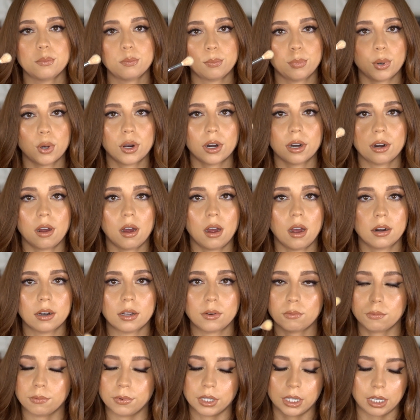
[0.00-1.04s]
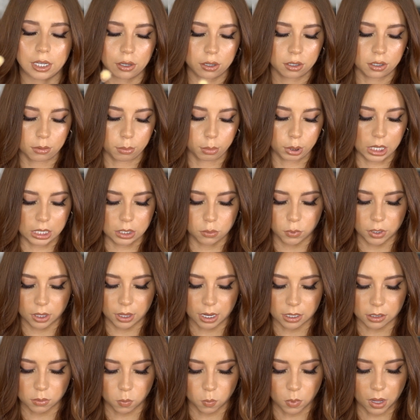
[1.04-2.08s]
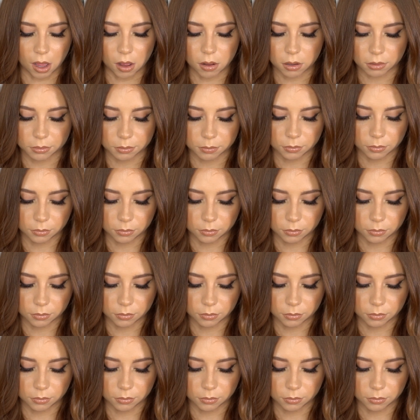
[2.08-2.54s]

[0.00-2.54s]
put it on, really good to blend with as well.